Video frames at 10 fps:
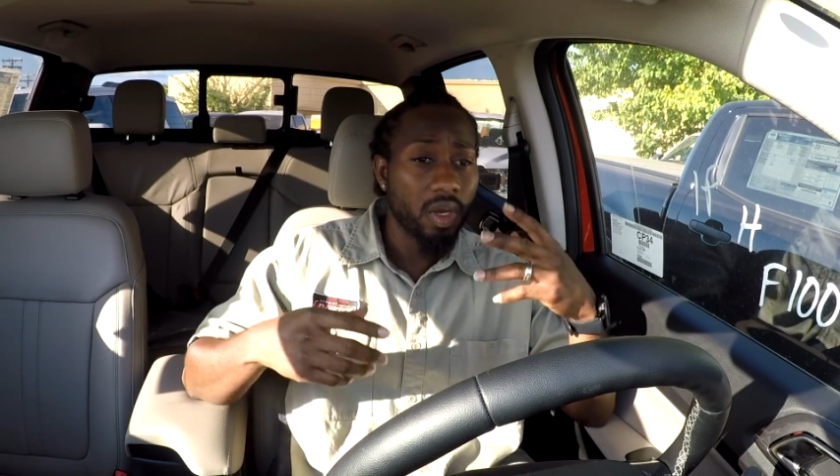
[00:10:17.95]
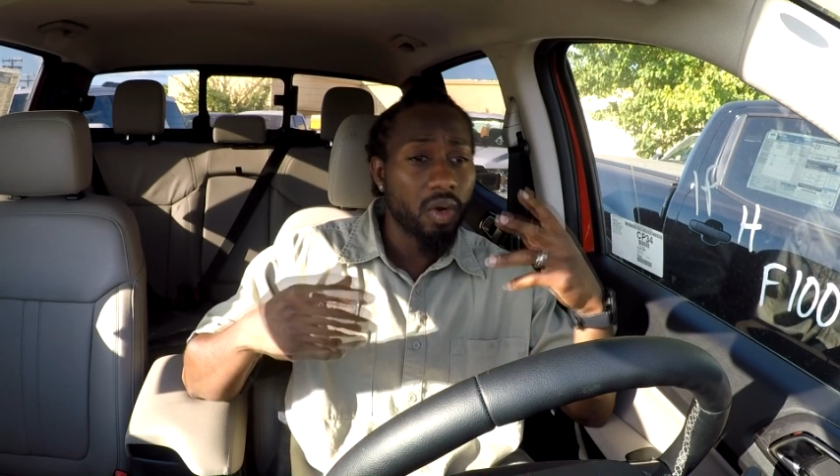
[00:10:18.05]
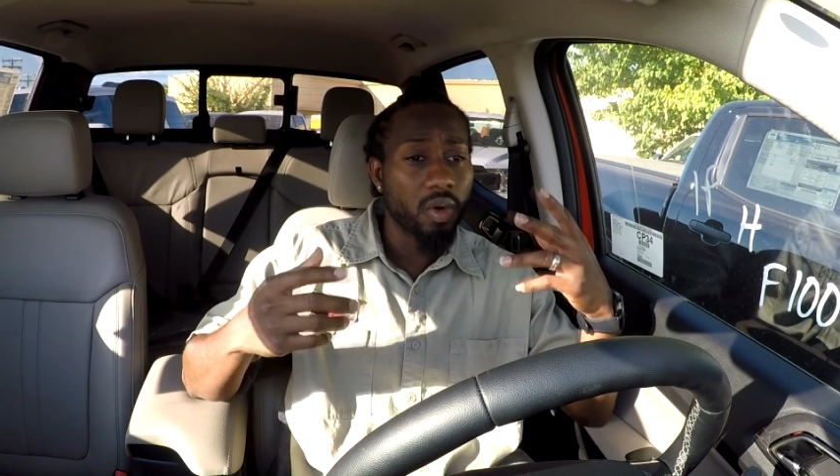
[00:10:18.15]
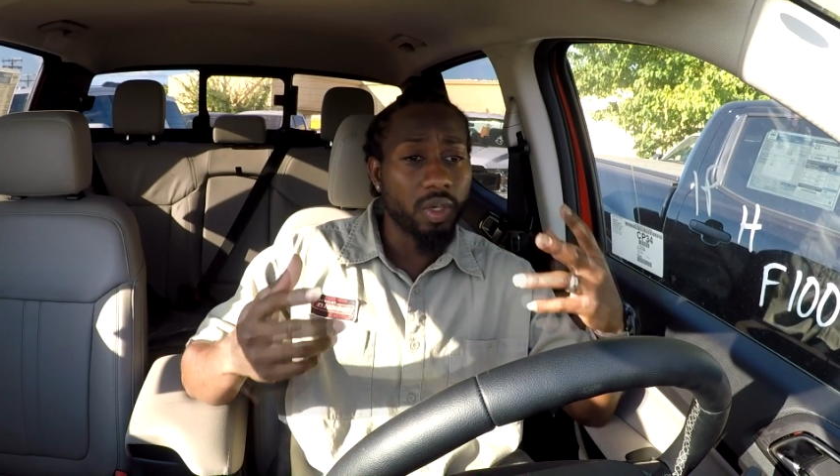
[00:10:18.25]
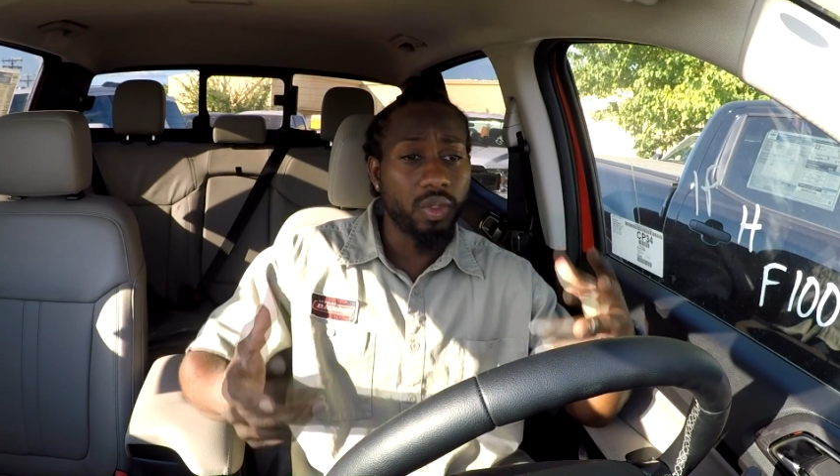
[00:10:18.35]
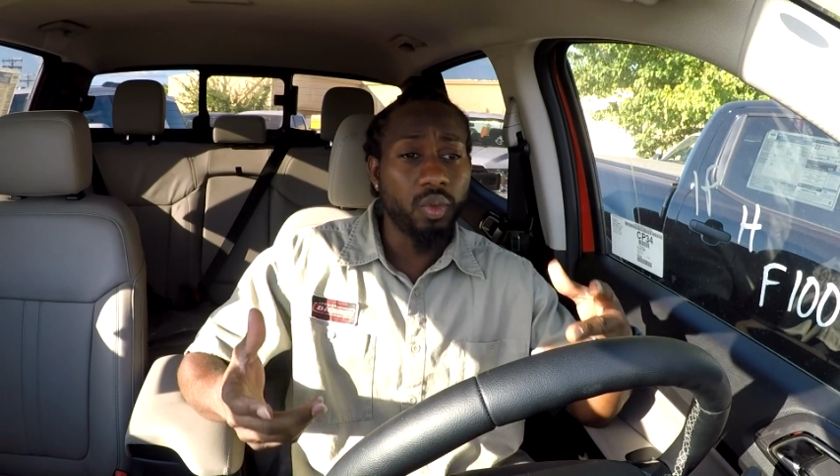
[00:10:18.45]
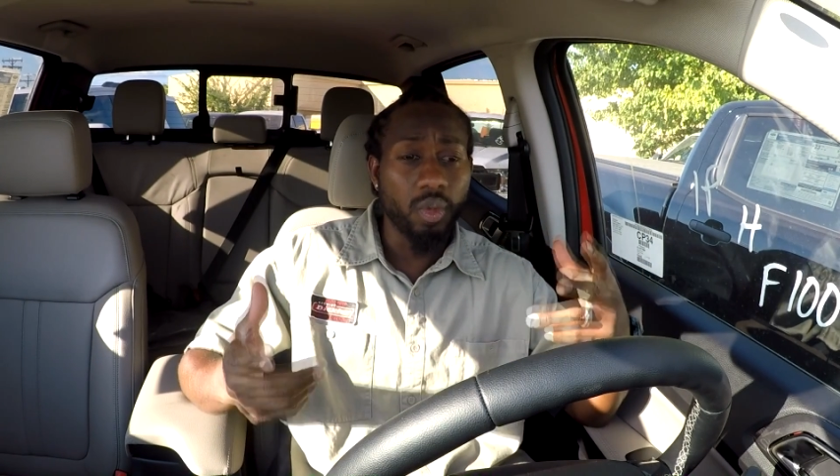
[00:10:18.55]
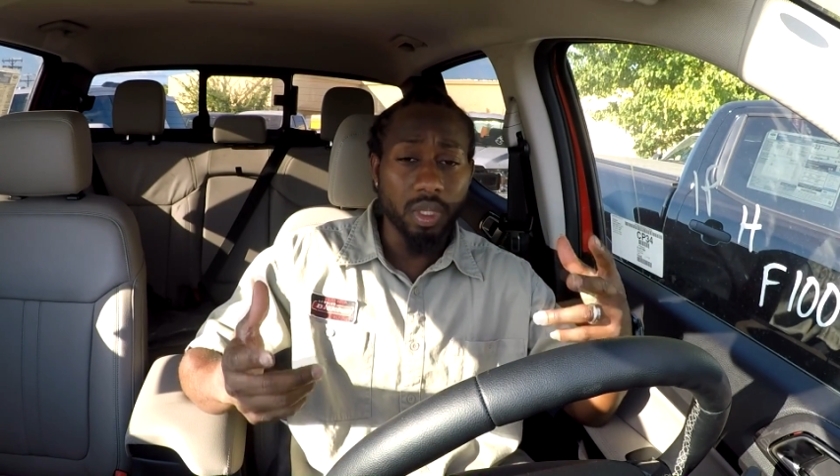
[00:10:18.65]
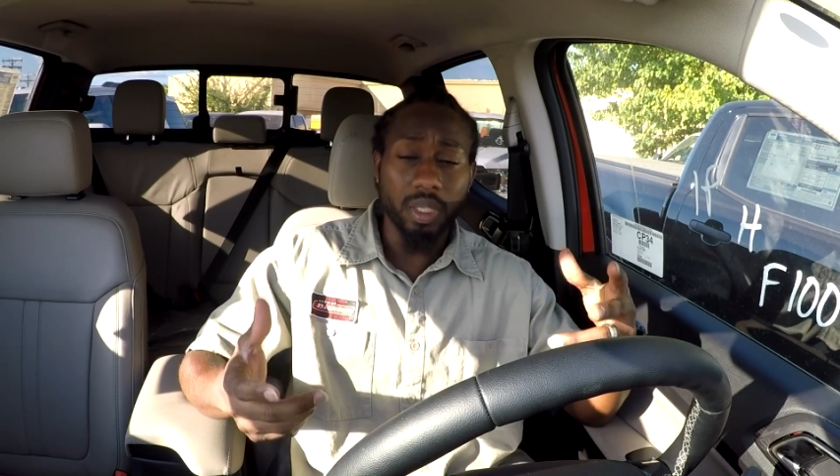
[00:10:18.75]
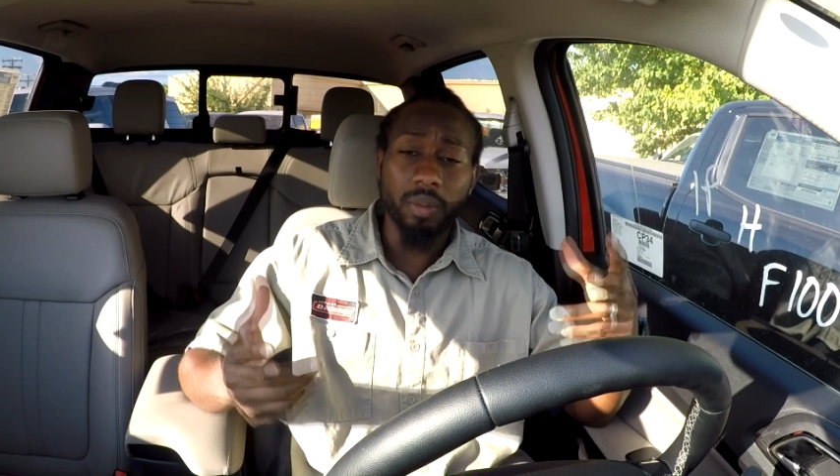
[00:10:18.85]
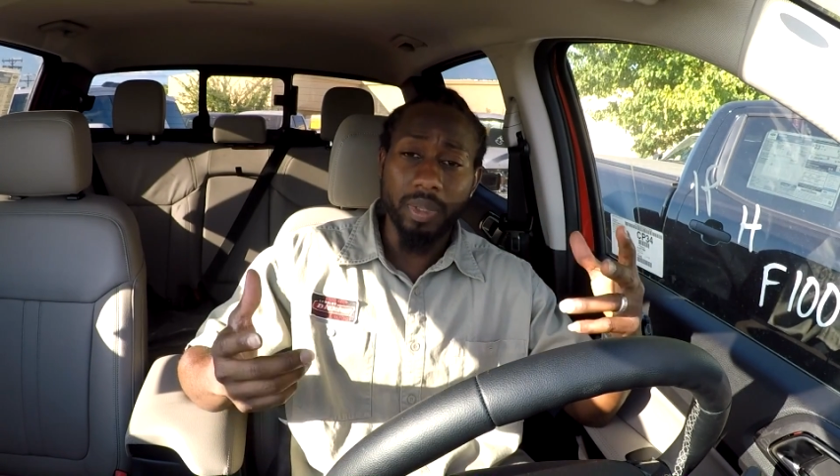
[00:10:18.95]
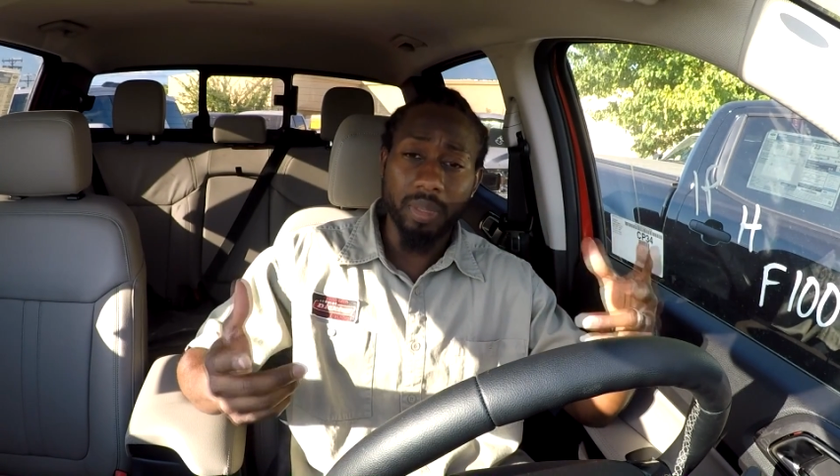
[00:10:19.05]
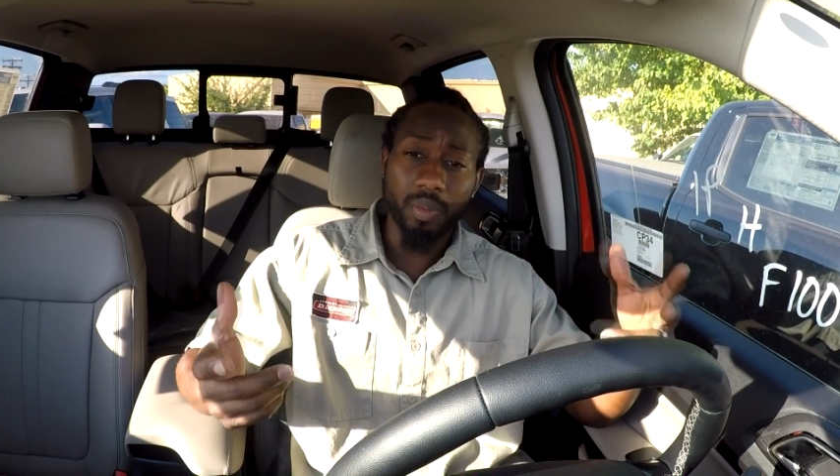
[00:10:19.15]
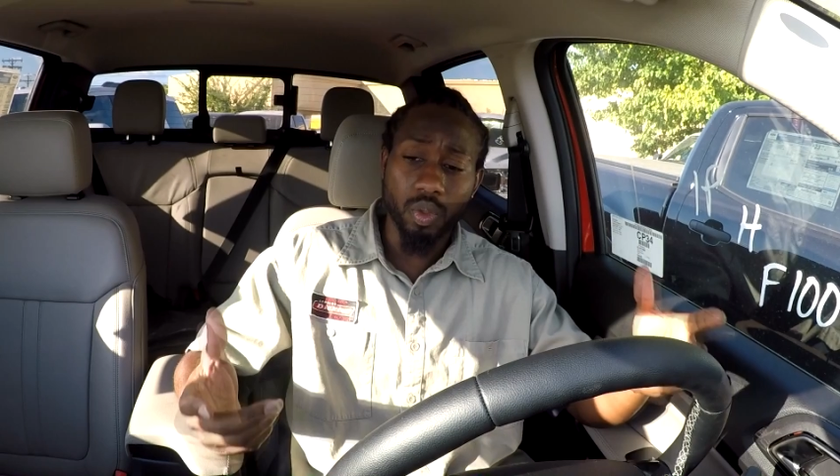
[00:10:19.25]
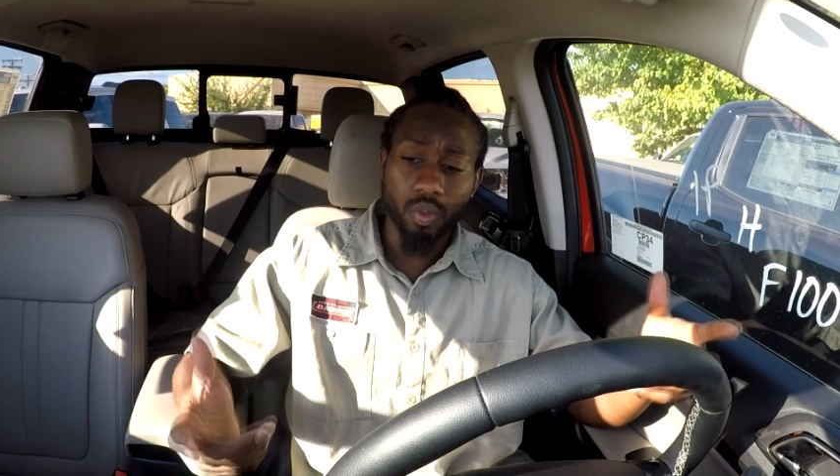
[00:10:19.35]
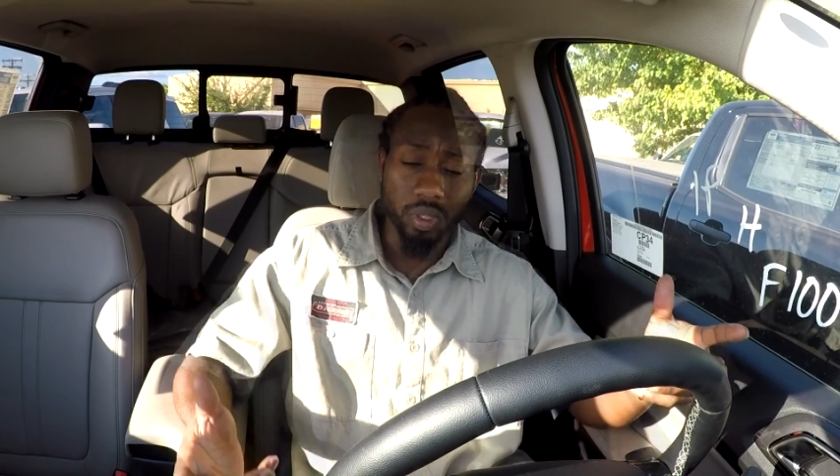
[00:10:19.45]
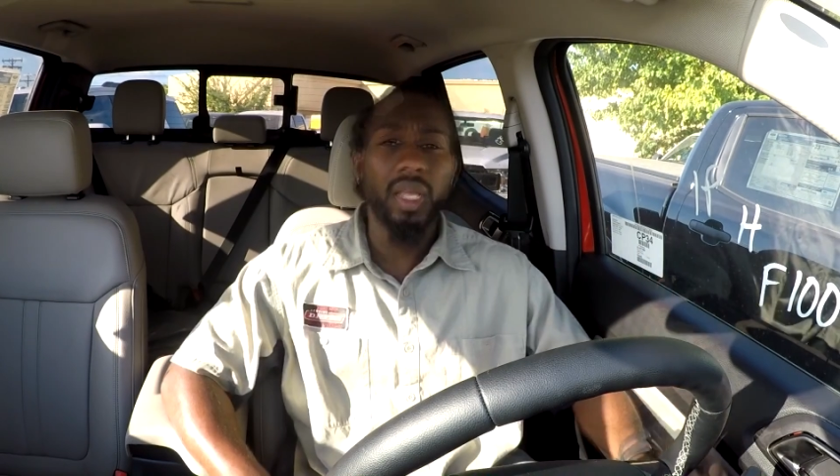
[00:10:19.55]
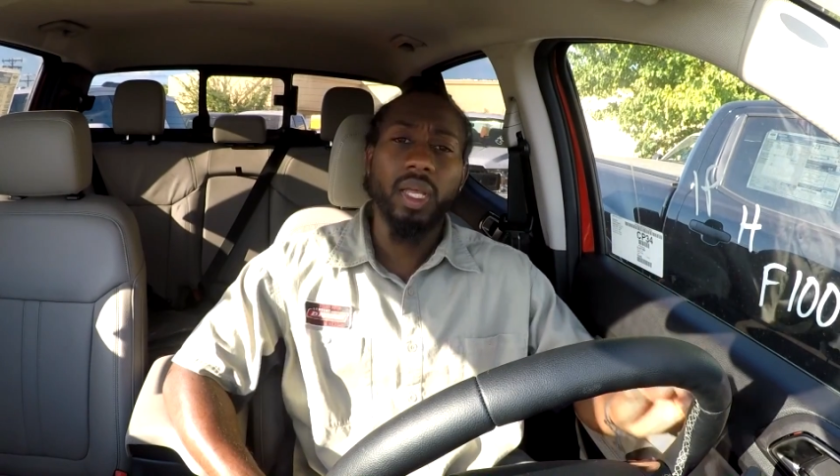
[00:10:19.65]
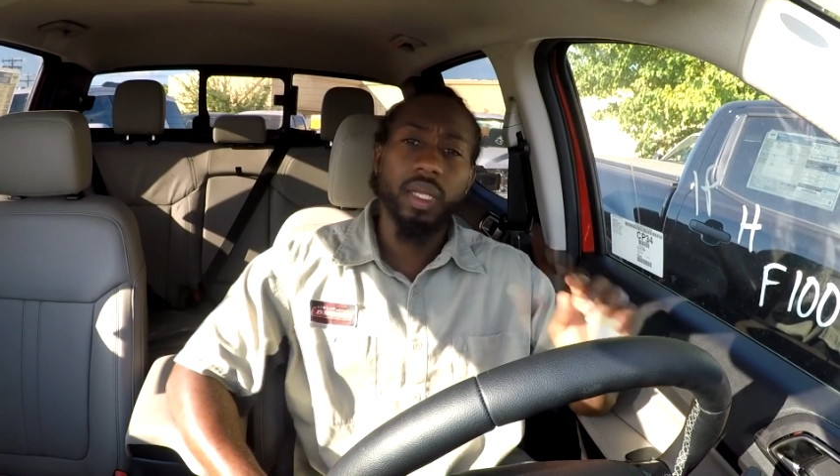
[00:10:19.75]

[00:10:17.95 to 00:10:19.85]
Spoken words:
or do a little bit more work.